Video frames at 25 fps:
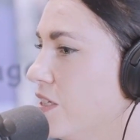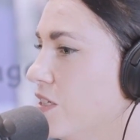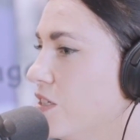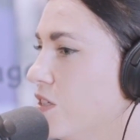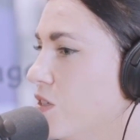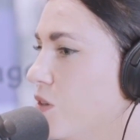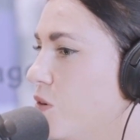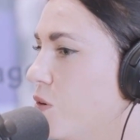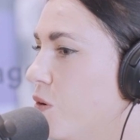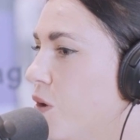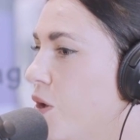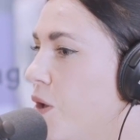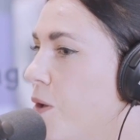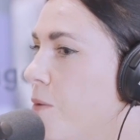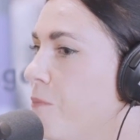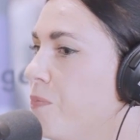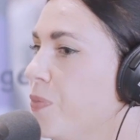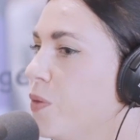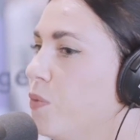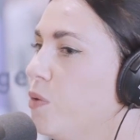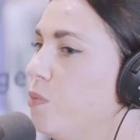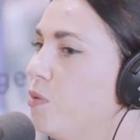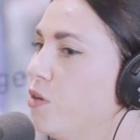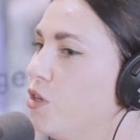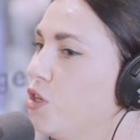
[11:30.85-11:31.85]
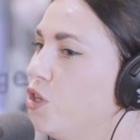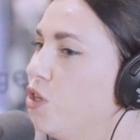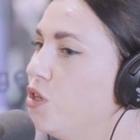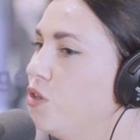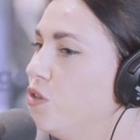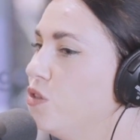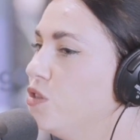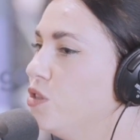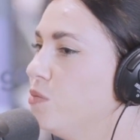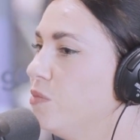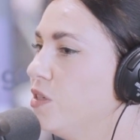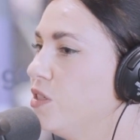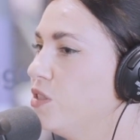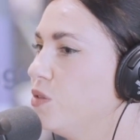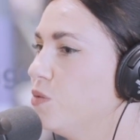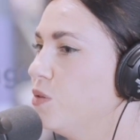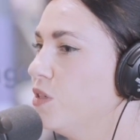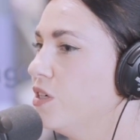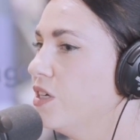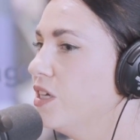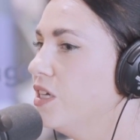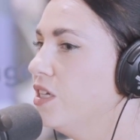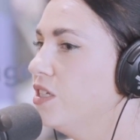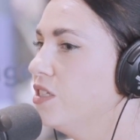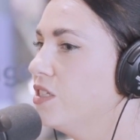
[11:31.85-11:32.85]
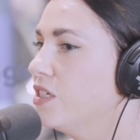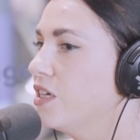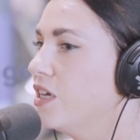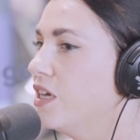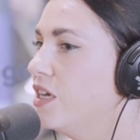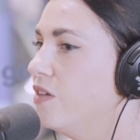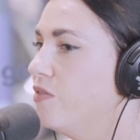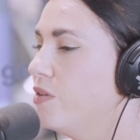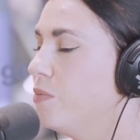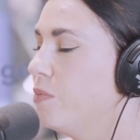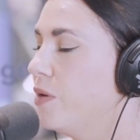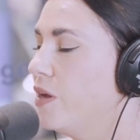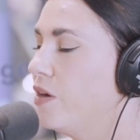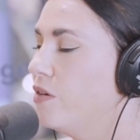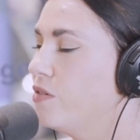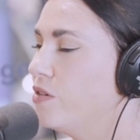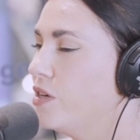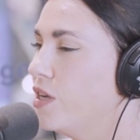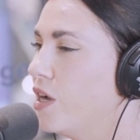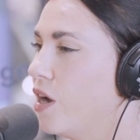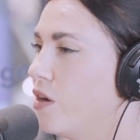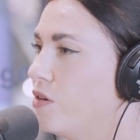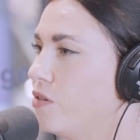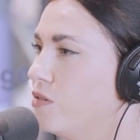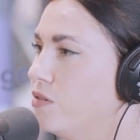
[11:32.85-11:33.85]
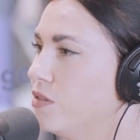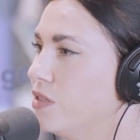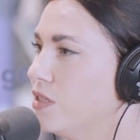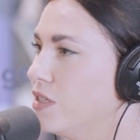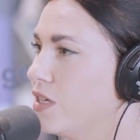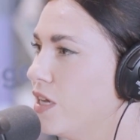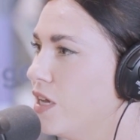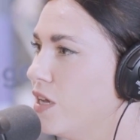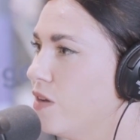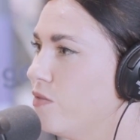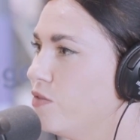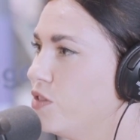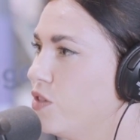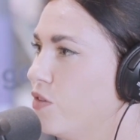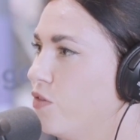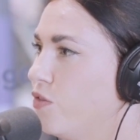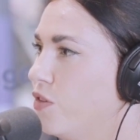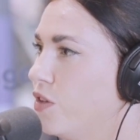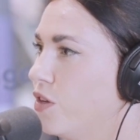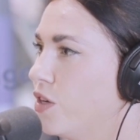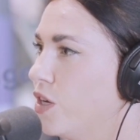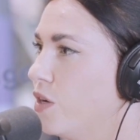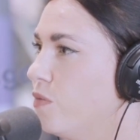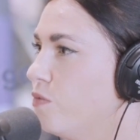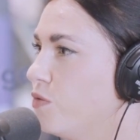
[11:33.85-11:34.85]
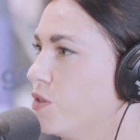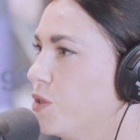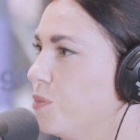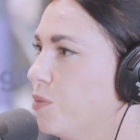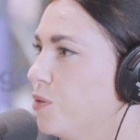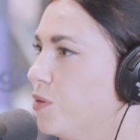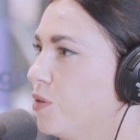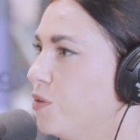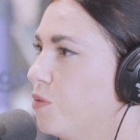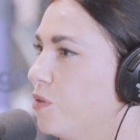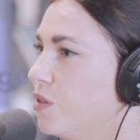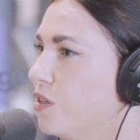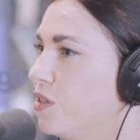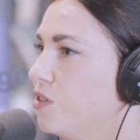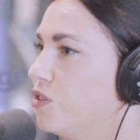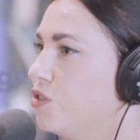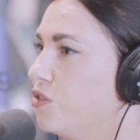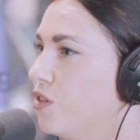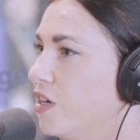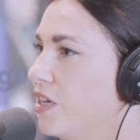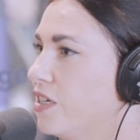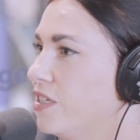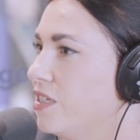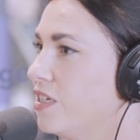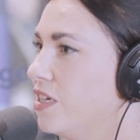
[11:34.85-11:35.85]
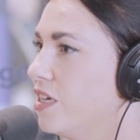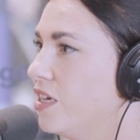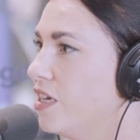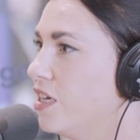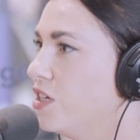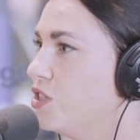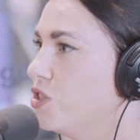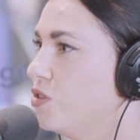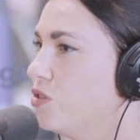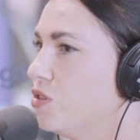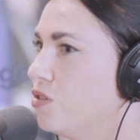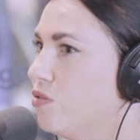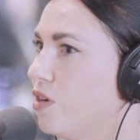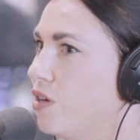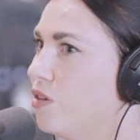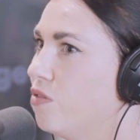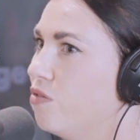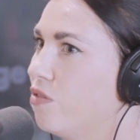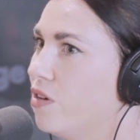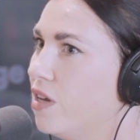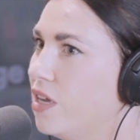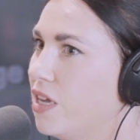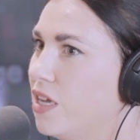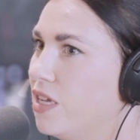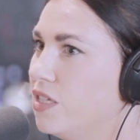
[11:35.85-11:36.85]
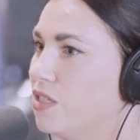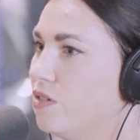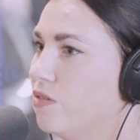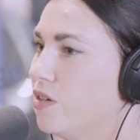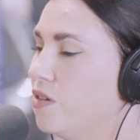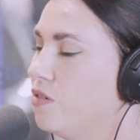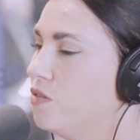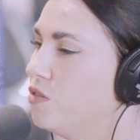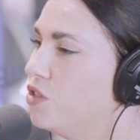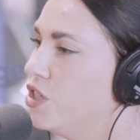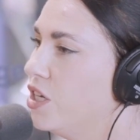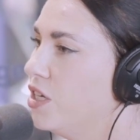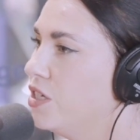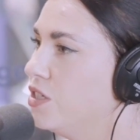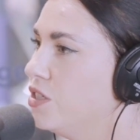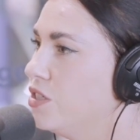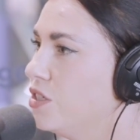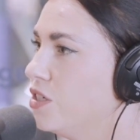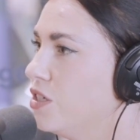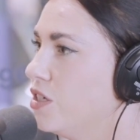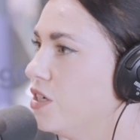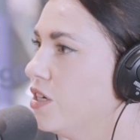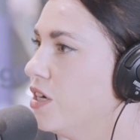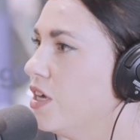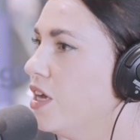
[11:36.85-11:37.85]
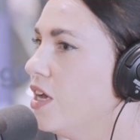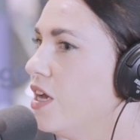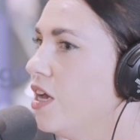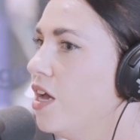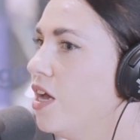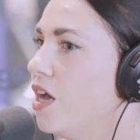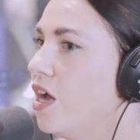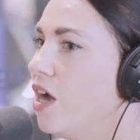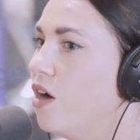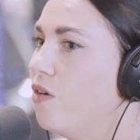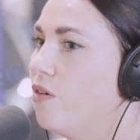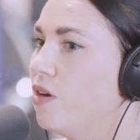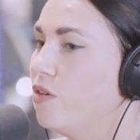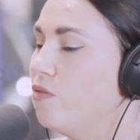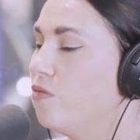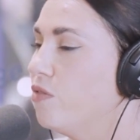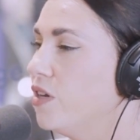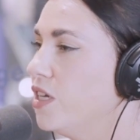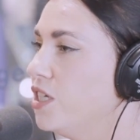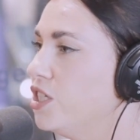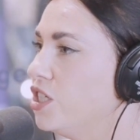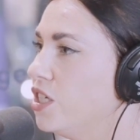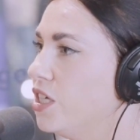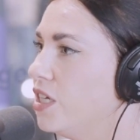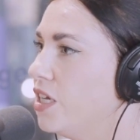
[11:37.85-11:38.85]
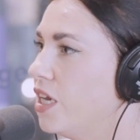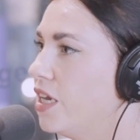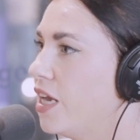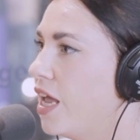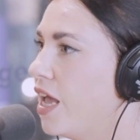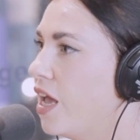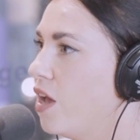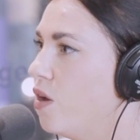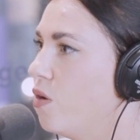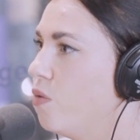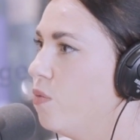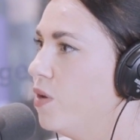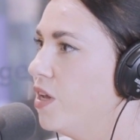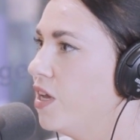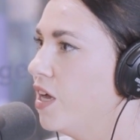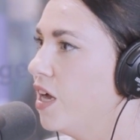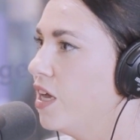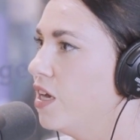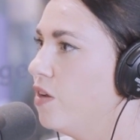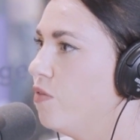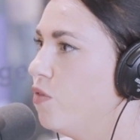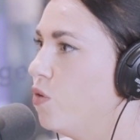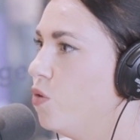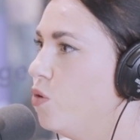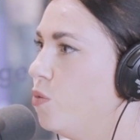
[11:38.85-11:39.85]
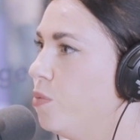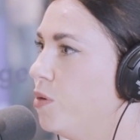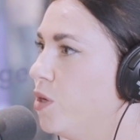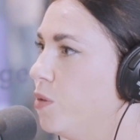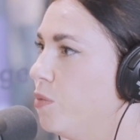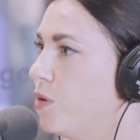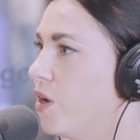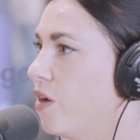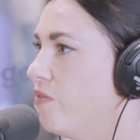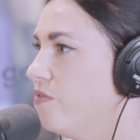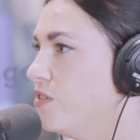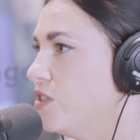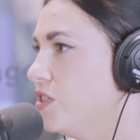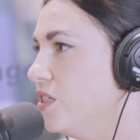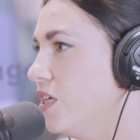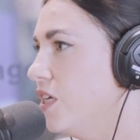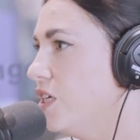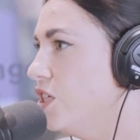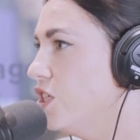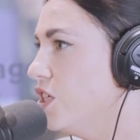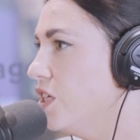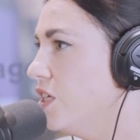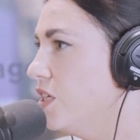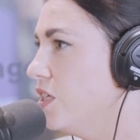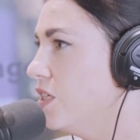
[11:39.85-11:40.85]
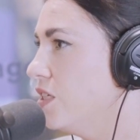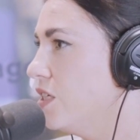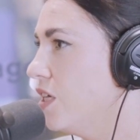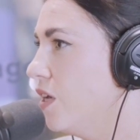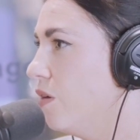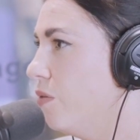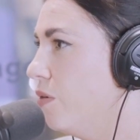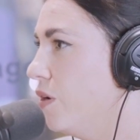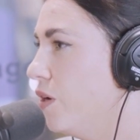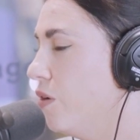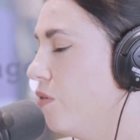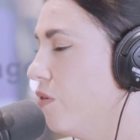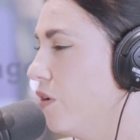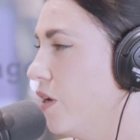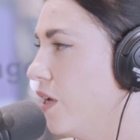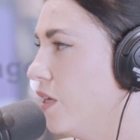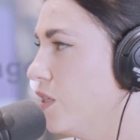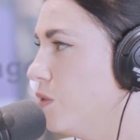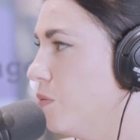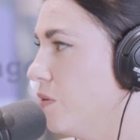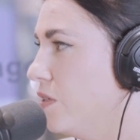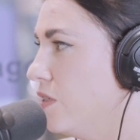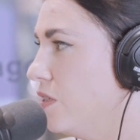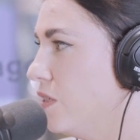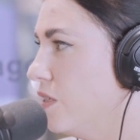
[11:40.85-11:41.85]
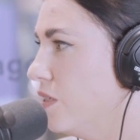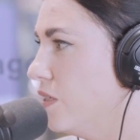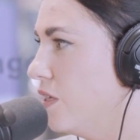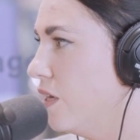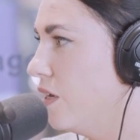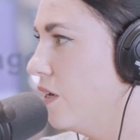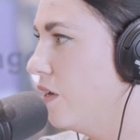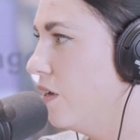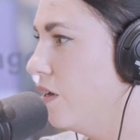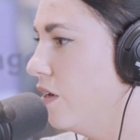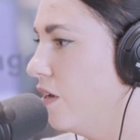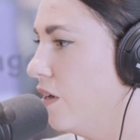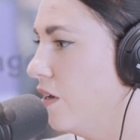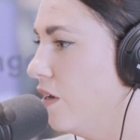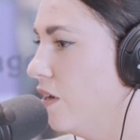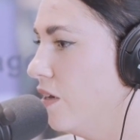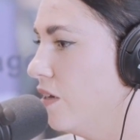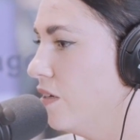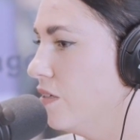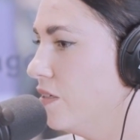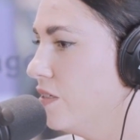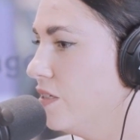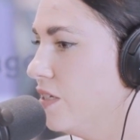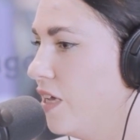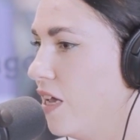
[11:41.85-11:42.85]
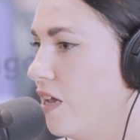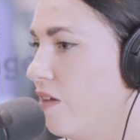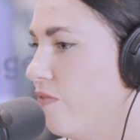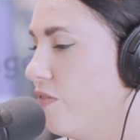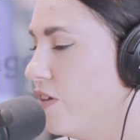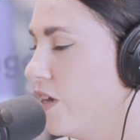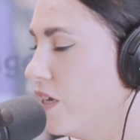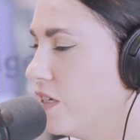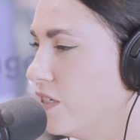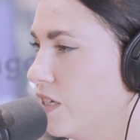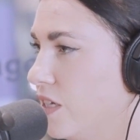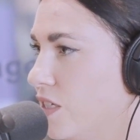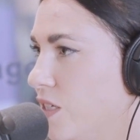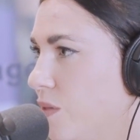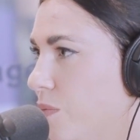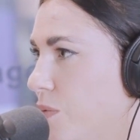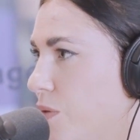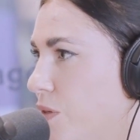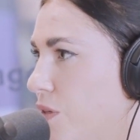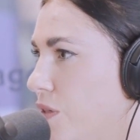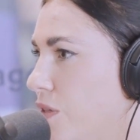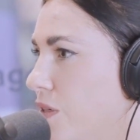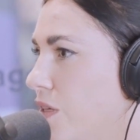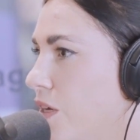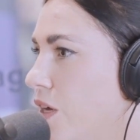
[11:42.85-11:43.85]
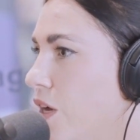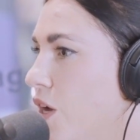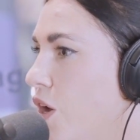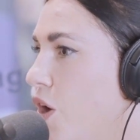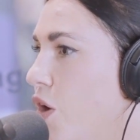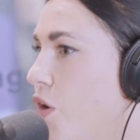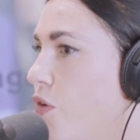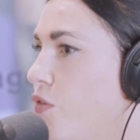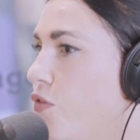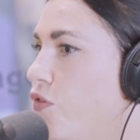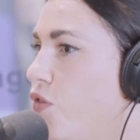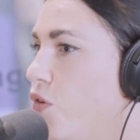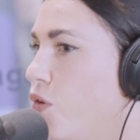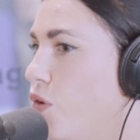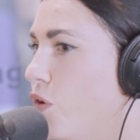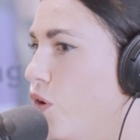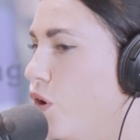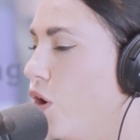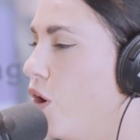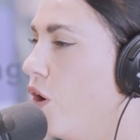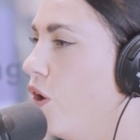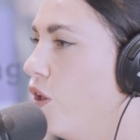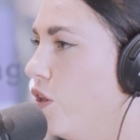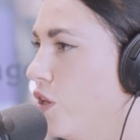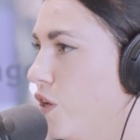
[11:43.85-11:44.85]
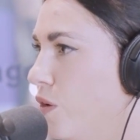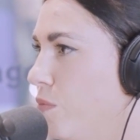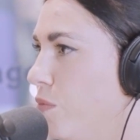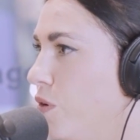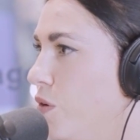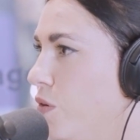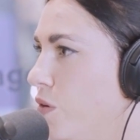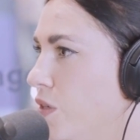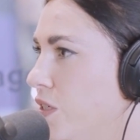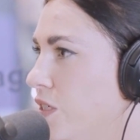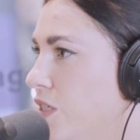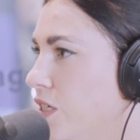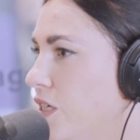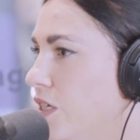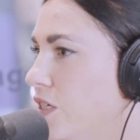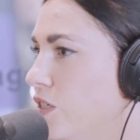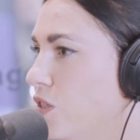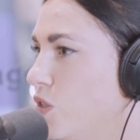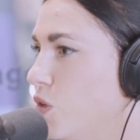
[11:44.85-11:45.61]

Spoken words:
And so we put a huge amount of work into kind of empowering our own staff to feel comfortable with addressing issues around race, around gender, around religion, and how we kind of open up conversations, how we create spaces that are safe and accessible for all communities.